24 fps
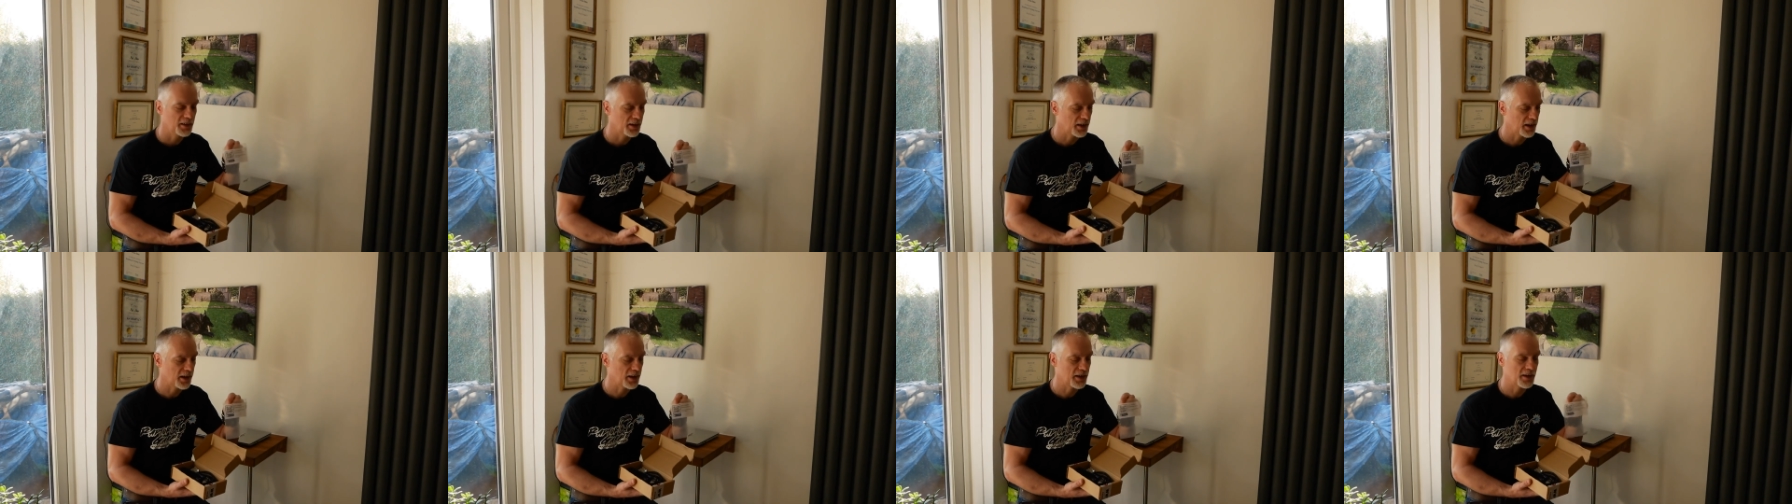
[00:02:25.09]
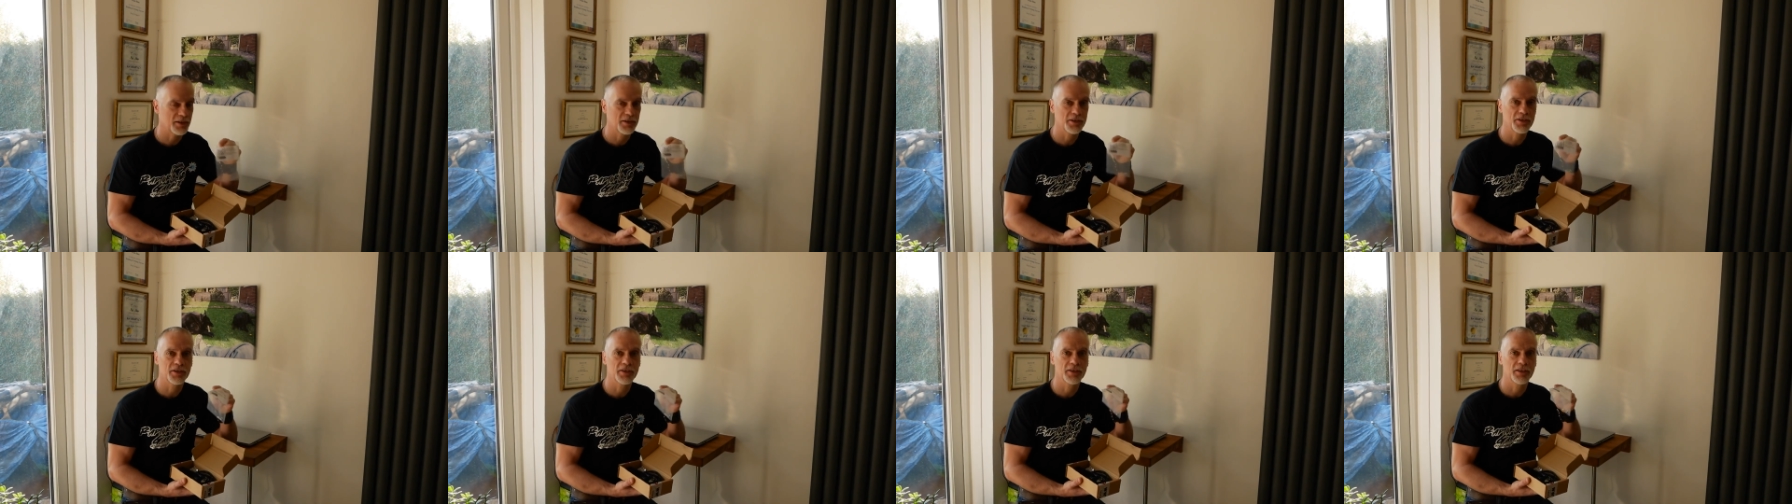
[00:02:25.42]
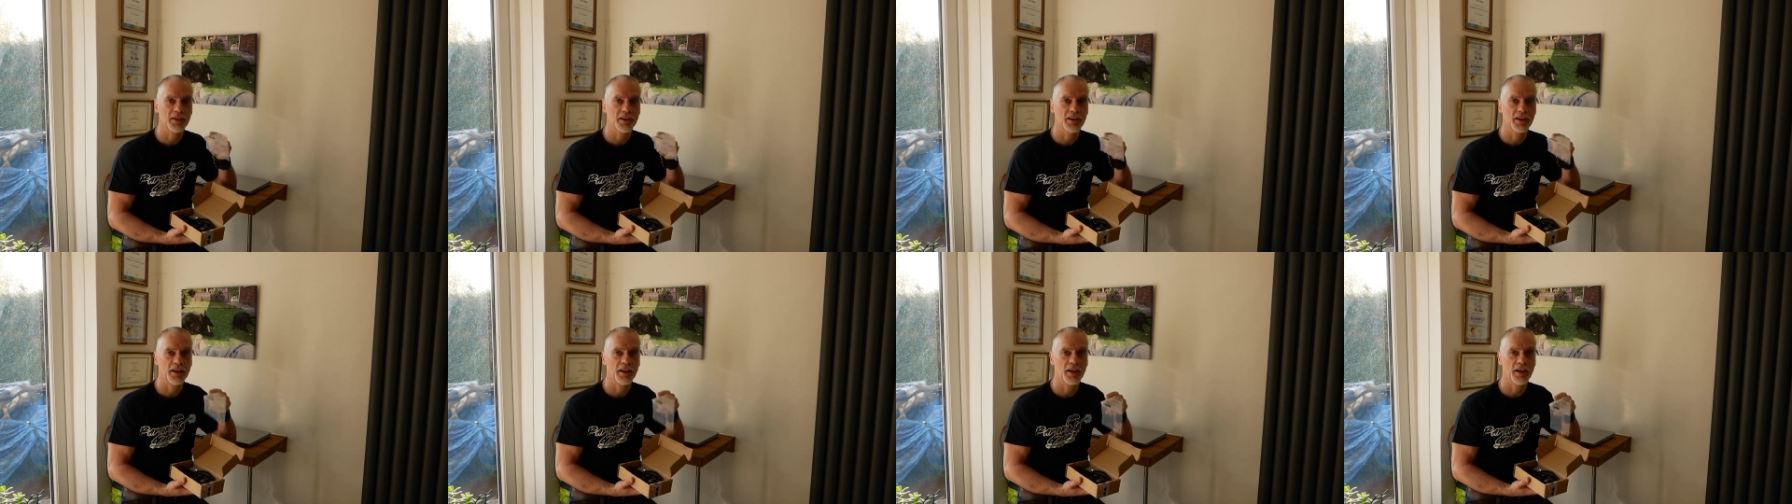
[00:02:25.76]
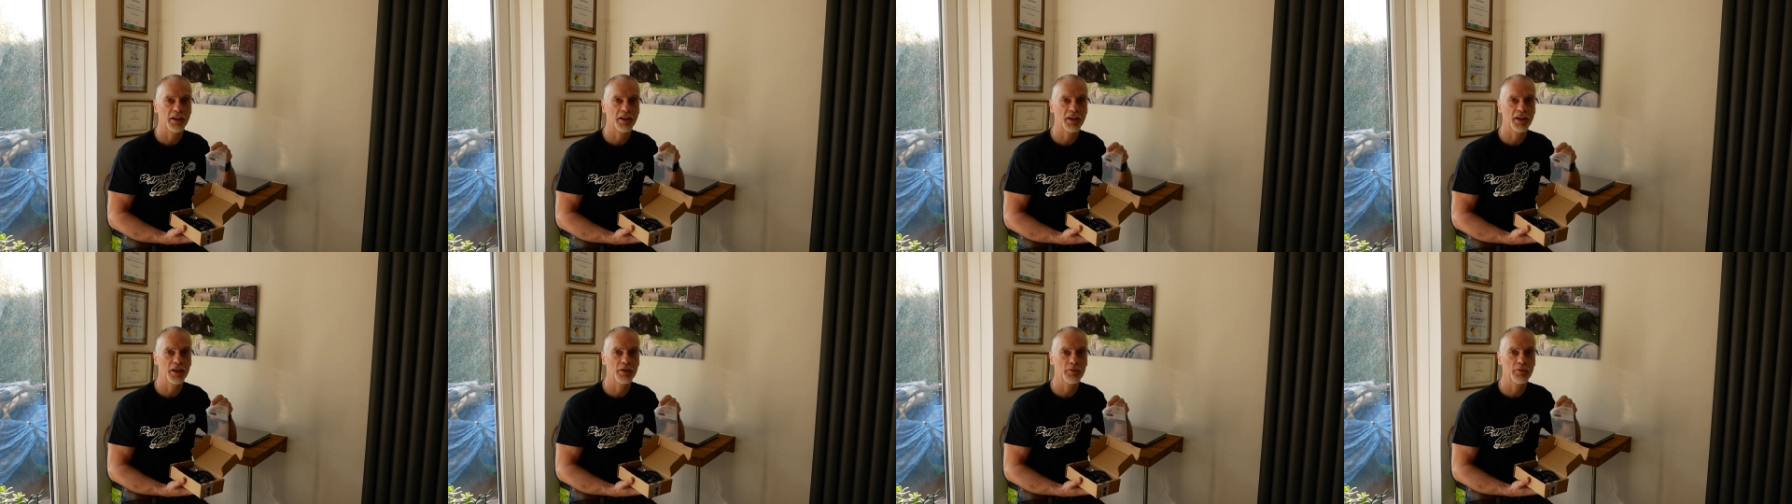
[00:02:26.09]
is a
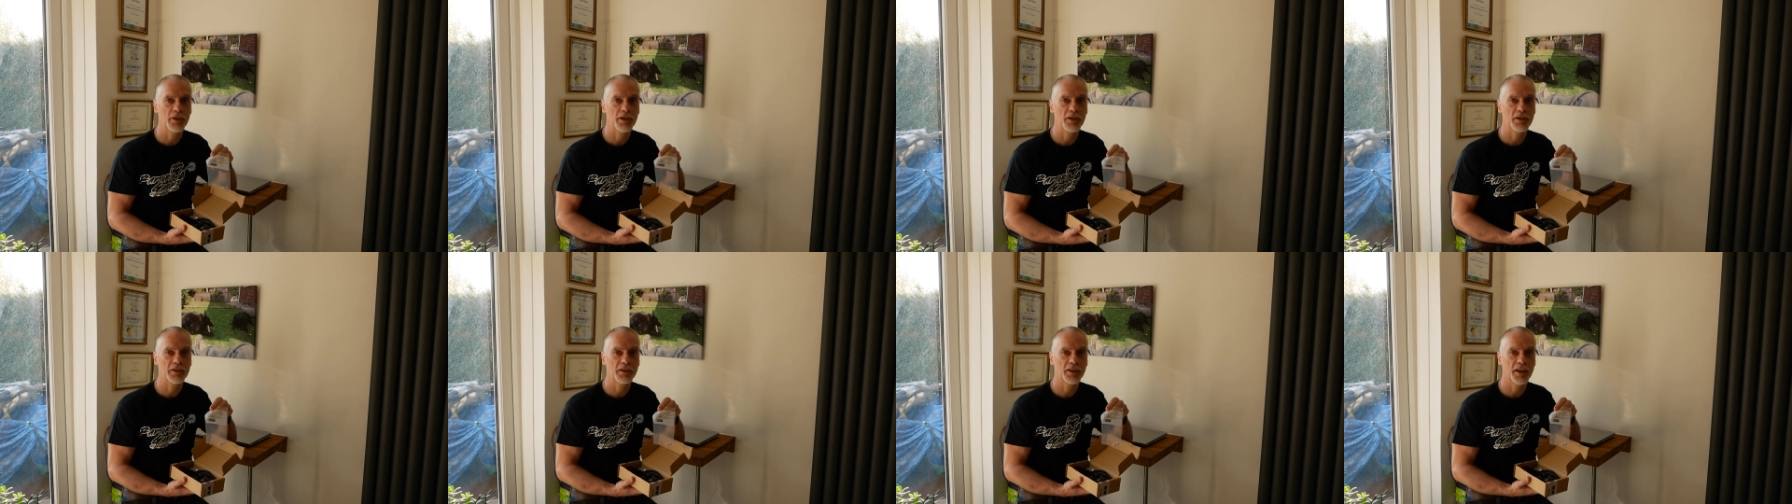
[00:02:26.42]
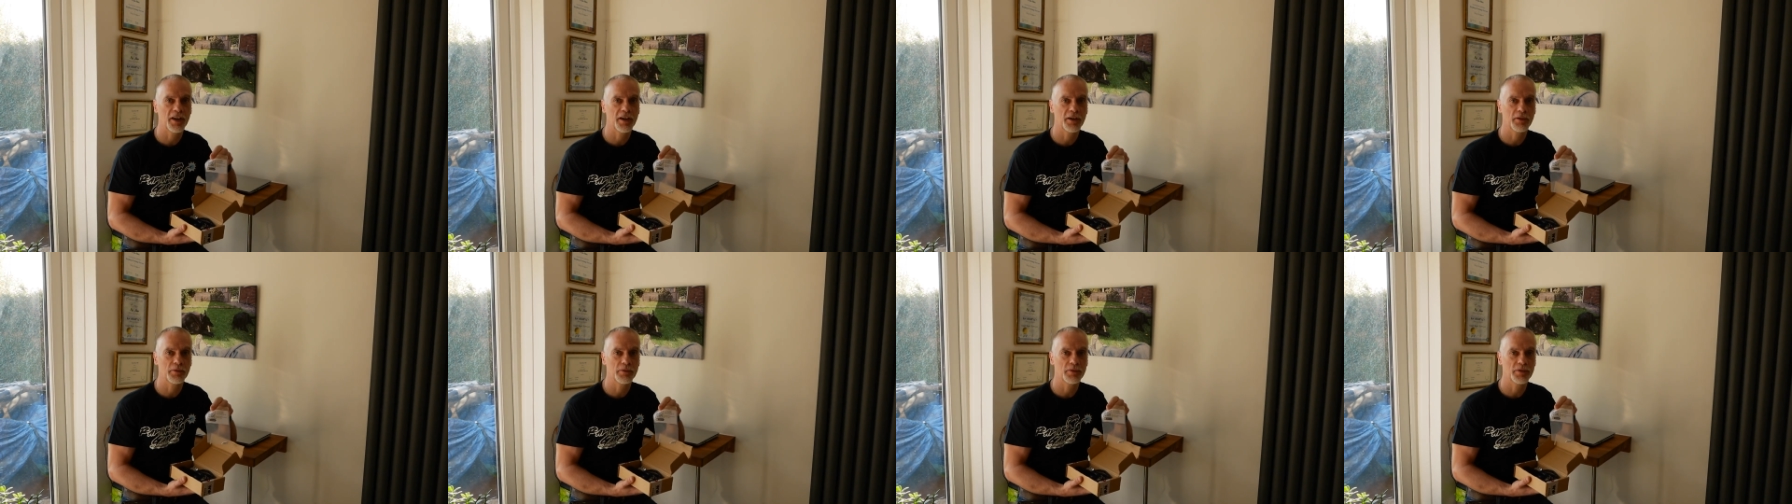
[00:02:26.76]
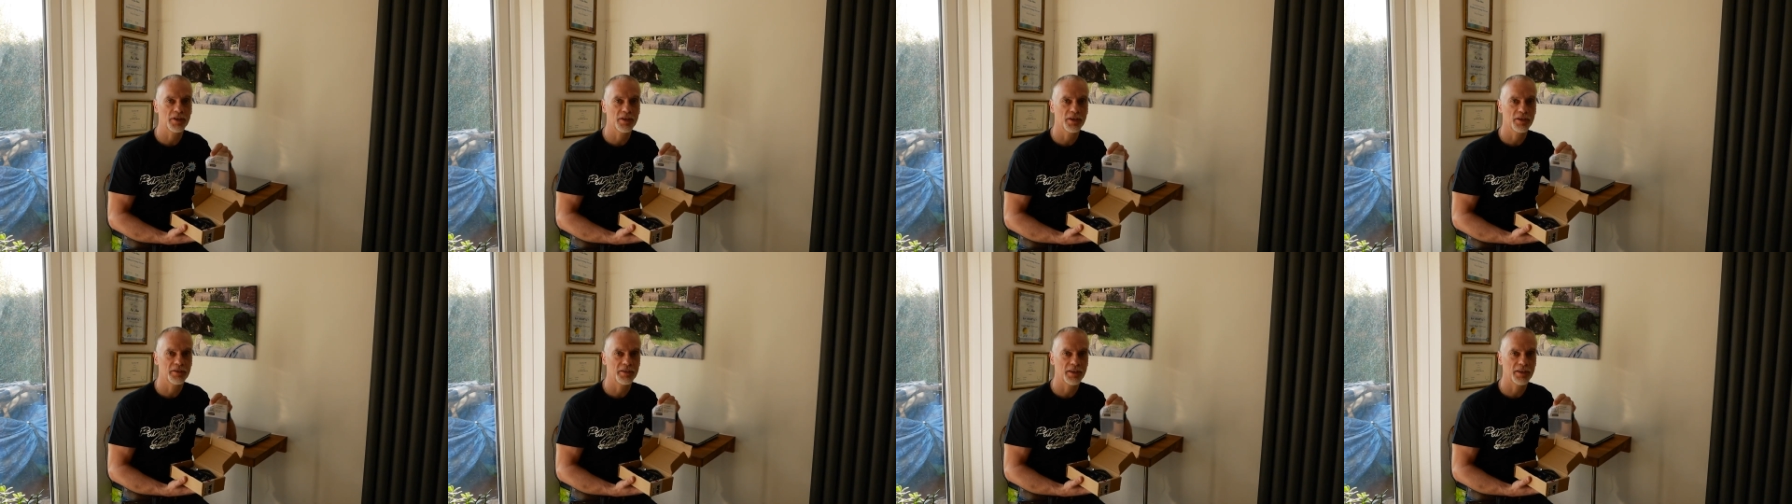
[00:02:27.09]
QR code